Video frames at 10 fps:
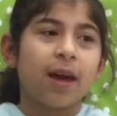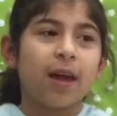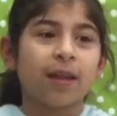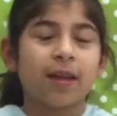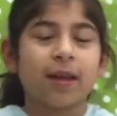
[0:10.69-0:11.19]

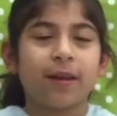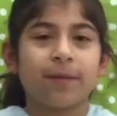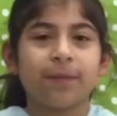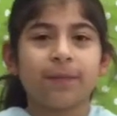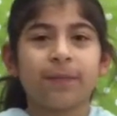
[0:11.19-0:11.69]
and
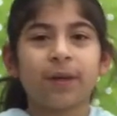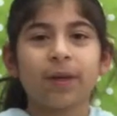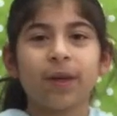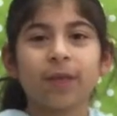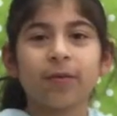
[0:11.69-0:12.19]
then
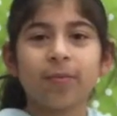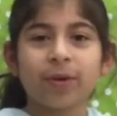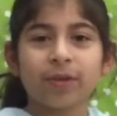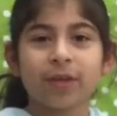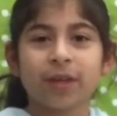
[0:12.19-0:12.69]
another
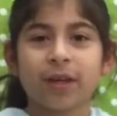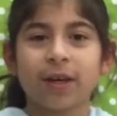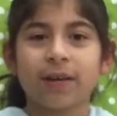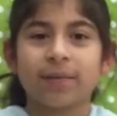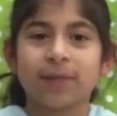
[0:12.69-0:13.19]
person
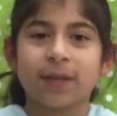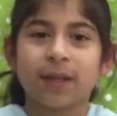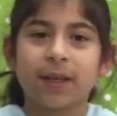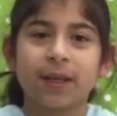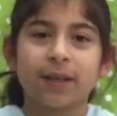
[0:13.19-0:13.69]
comes and